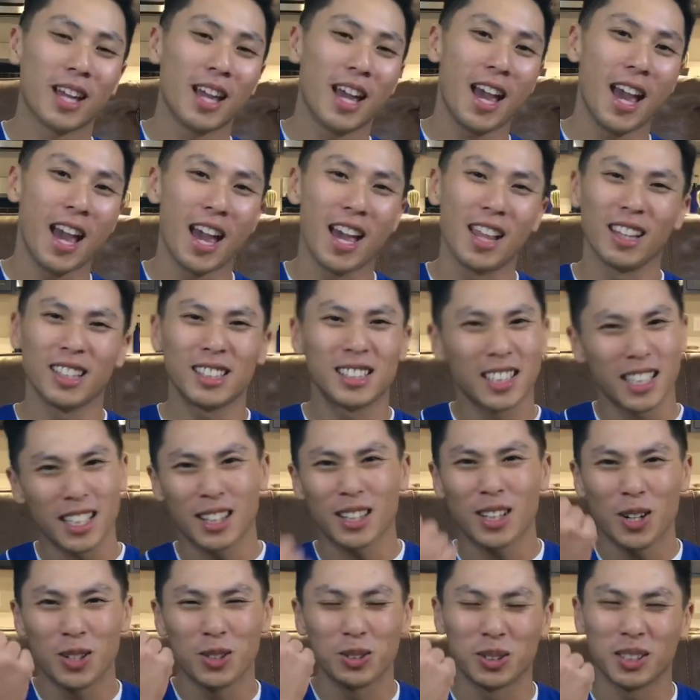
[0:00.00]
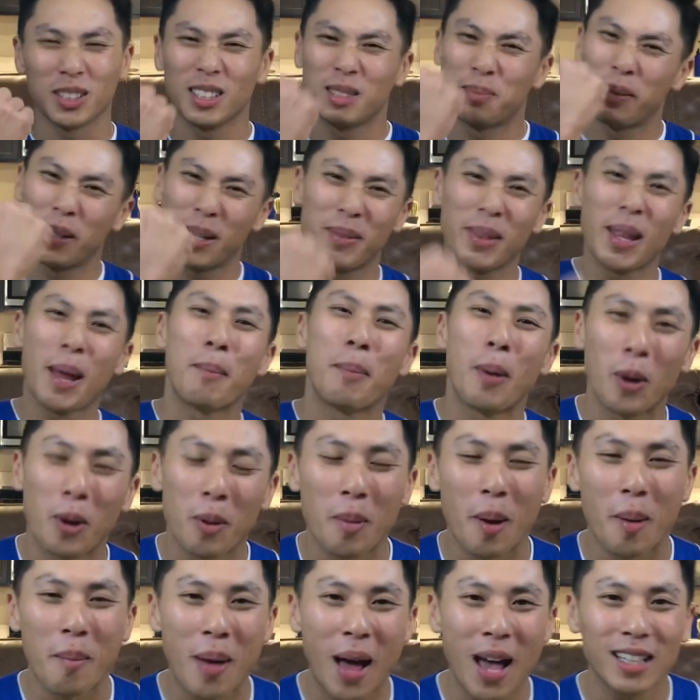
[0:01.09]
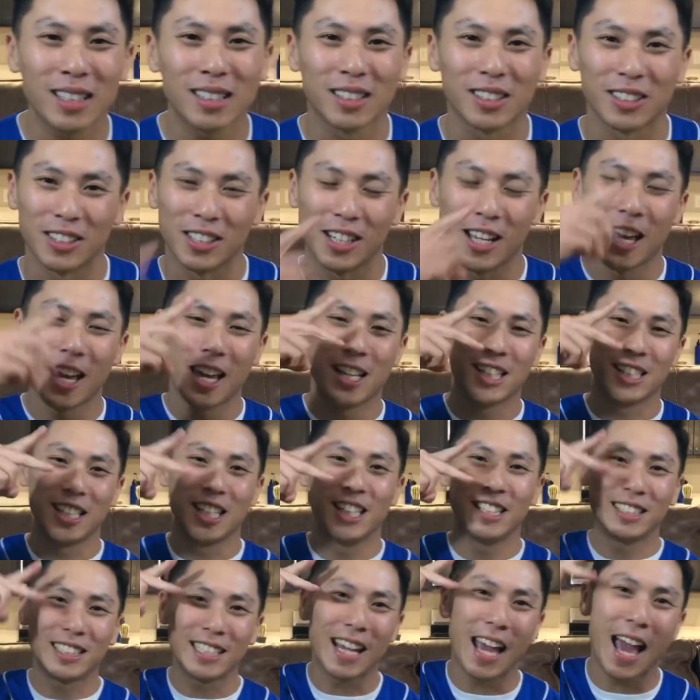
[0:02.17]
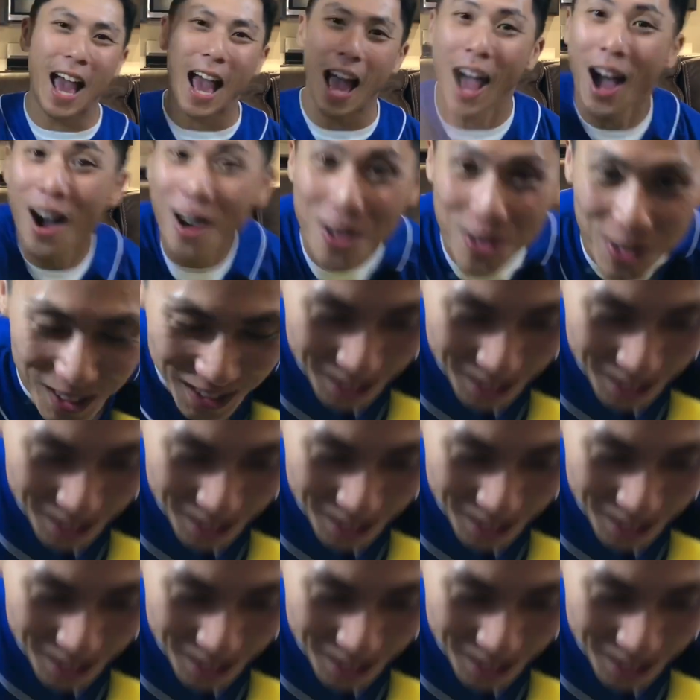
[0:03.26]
And let's get those. Let's become that Pokemon Master. Yizzy out!